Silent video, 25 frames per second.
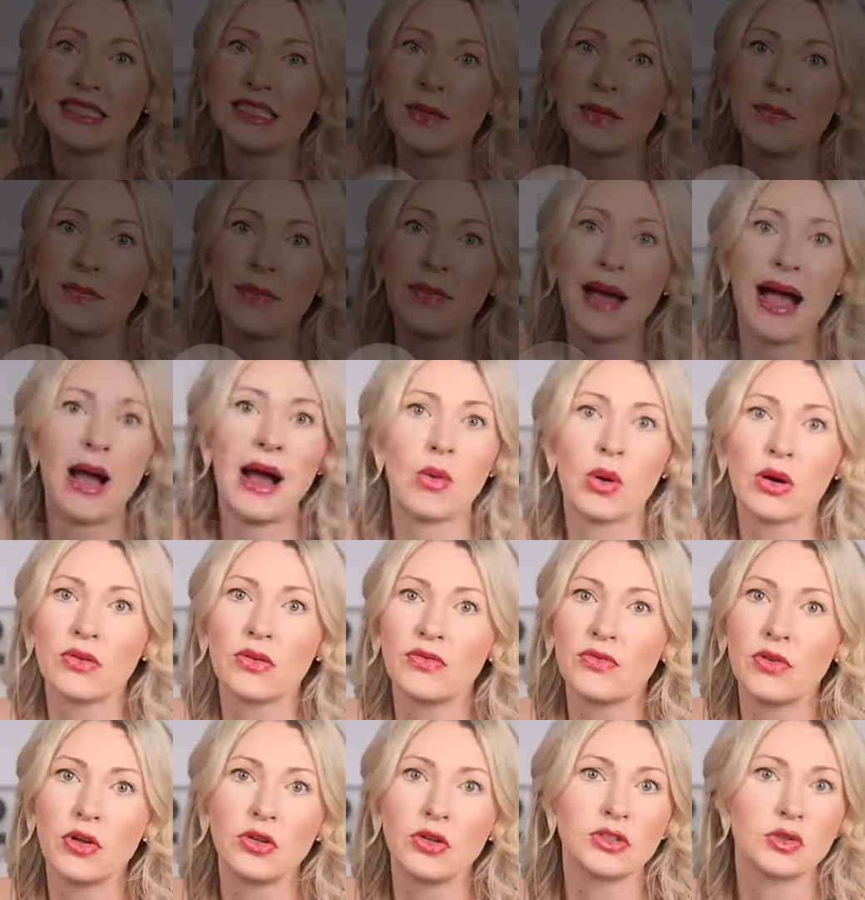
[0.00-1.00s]
is a
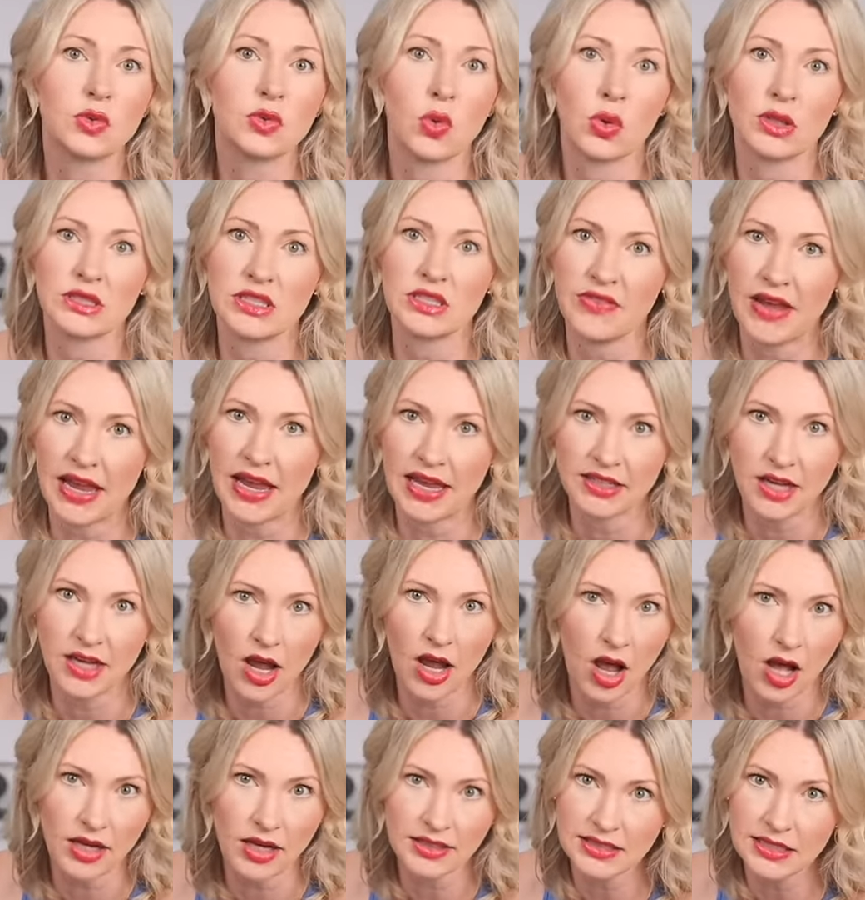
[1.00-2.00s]
powerful source of
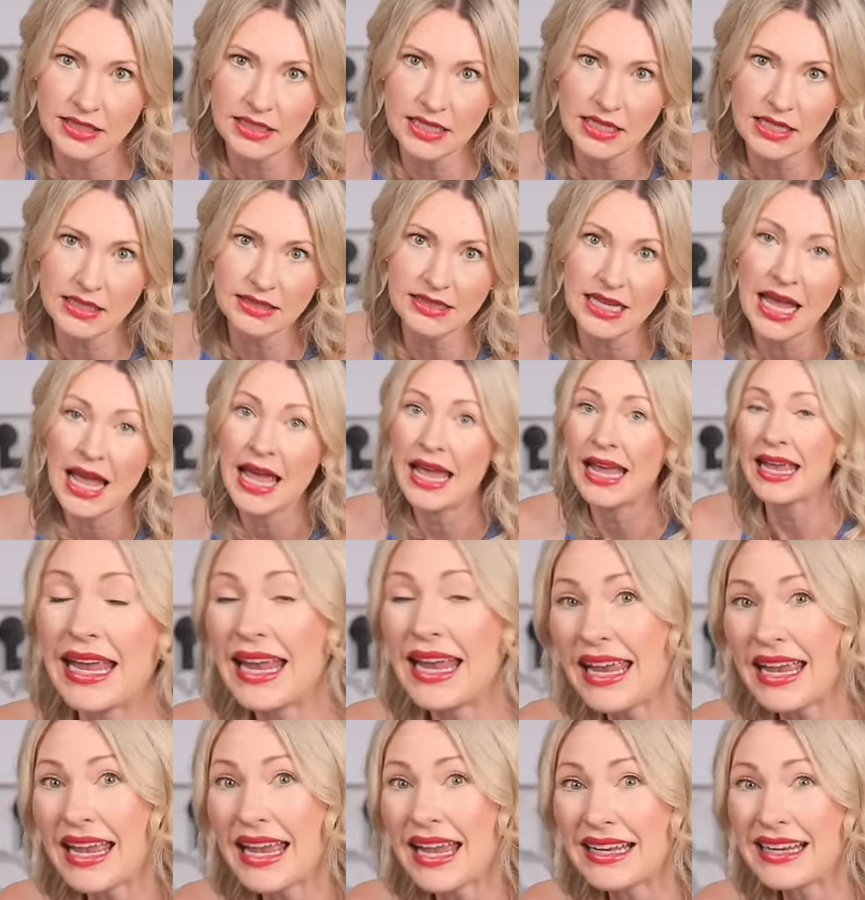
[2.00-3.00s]
antioxidants.
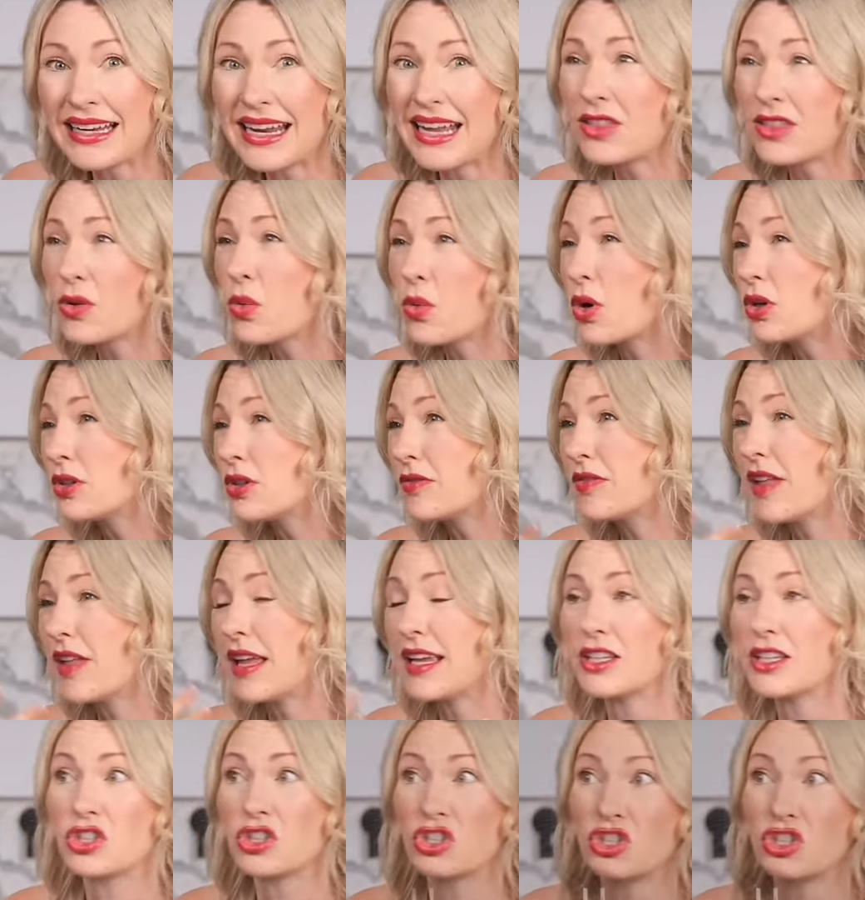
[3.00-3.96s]
And in the world of like